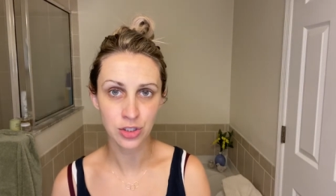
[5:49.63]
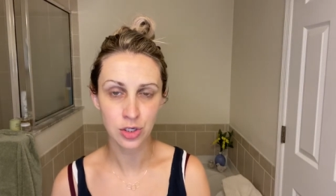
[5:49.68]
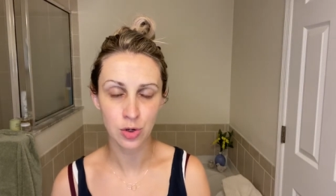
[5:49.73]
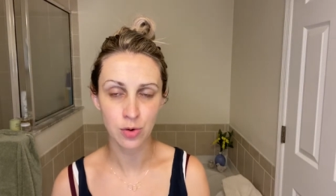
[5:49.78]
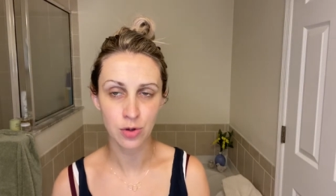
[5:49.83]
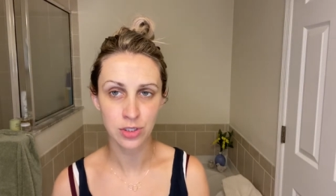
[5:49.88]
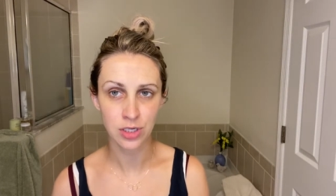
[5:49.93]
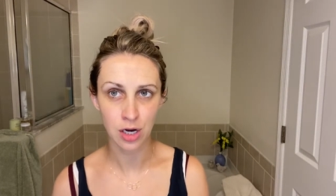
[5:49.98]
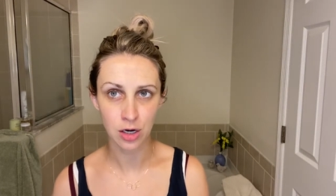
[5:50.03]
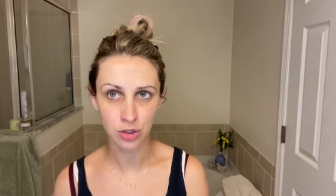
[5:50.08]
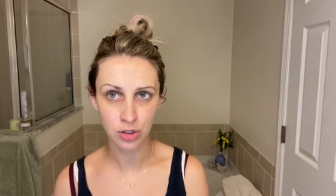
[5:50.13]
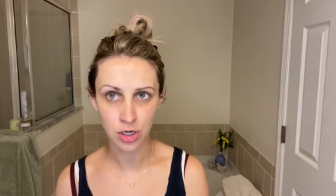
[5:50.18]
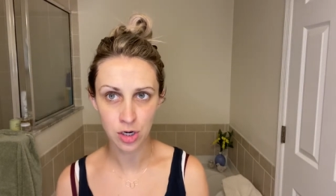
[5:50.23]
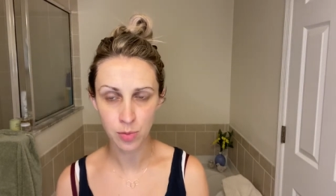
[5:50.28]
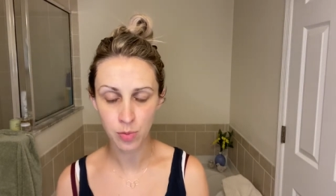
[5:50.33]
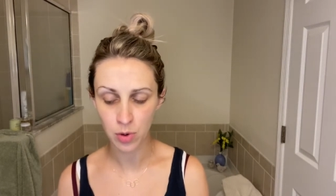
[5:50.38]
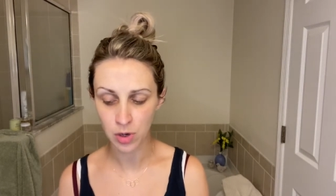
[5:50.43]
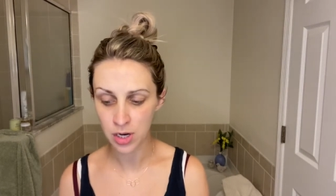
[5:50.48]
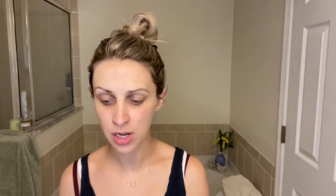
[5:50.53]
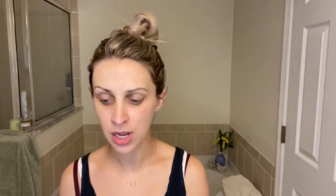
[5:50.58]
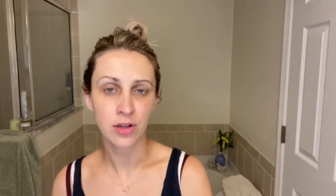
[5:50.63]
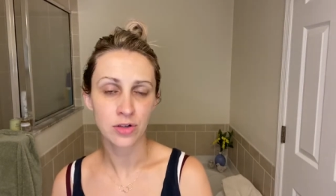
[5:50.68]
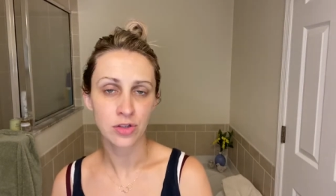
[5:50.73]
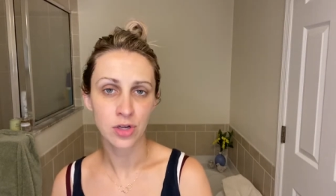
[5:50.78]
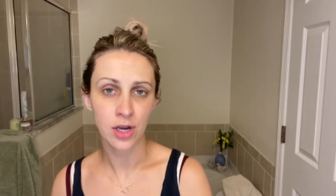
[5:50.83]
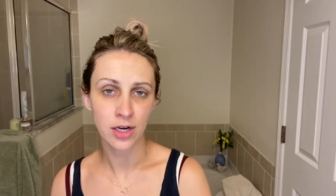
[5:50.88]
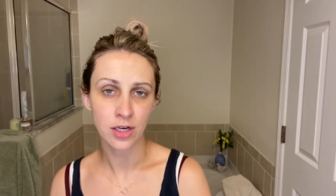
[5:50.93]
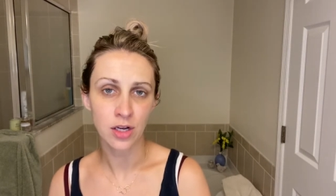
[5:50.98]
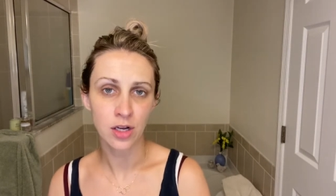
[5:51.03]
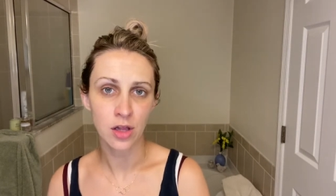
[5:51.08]
So it's actually pretty
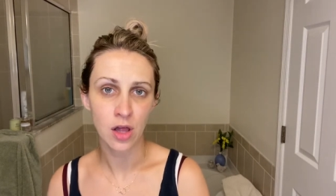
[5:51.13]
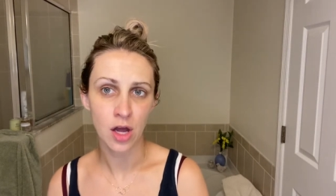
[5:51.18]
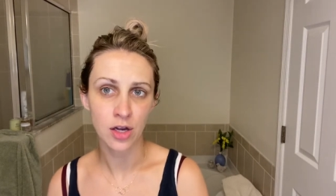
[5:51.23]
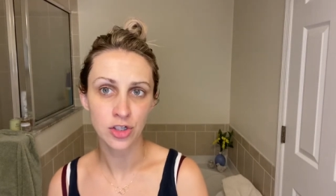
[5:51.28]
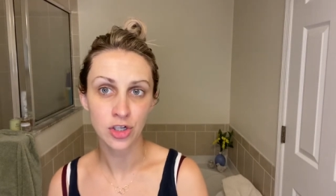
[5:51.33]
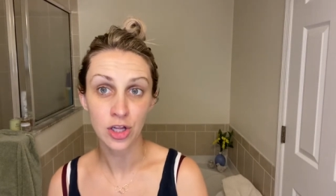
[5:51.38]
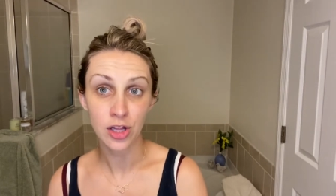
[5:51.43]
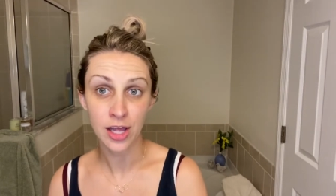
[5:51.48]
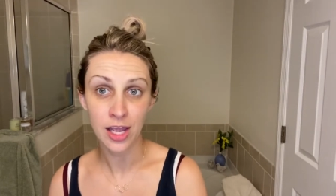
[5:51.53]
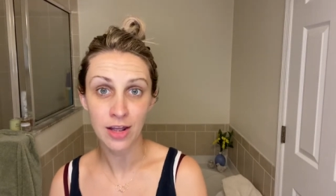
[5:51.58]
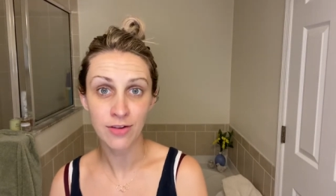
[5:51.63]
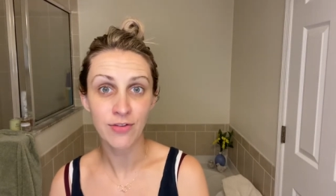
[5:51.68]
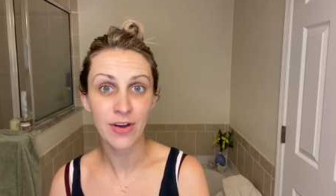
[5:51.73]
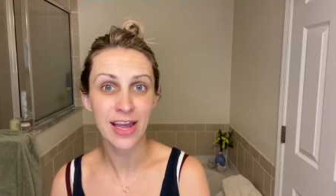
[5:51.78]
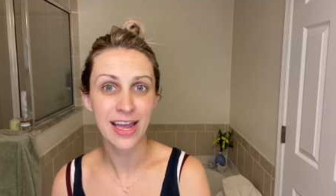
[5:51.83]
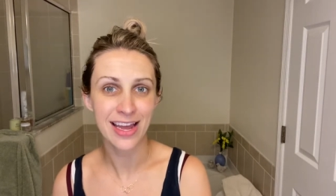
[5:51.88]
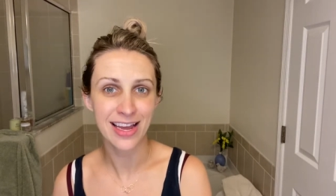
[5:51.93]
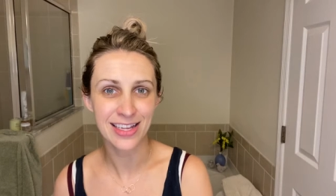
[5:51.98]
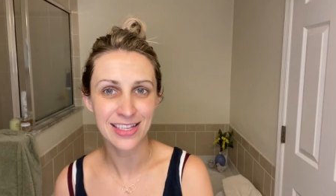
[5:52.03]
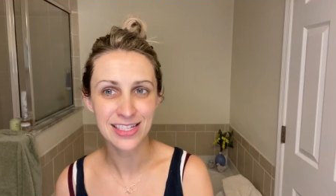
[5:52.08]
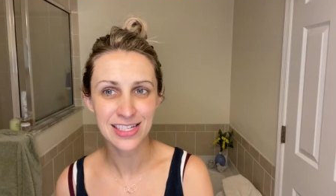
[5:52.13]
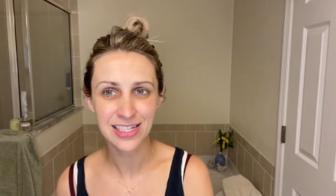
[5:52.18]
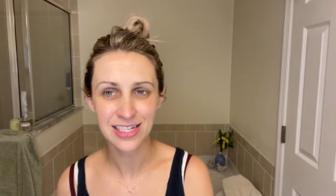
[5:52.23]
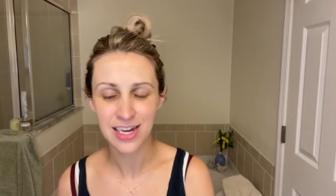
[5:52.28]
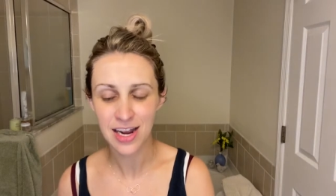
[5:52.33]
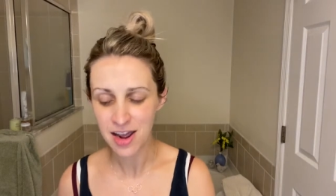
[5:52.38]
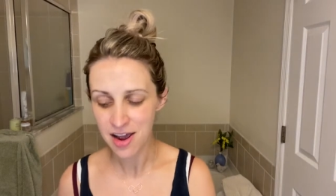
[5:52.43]
technologically advanced,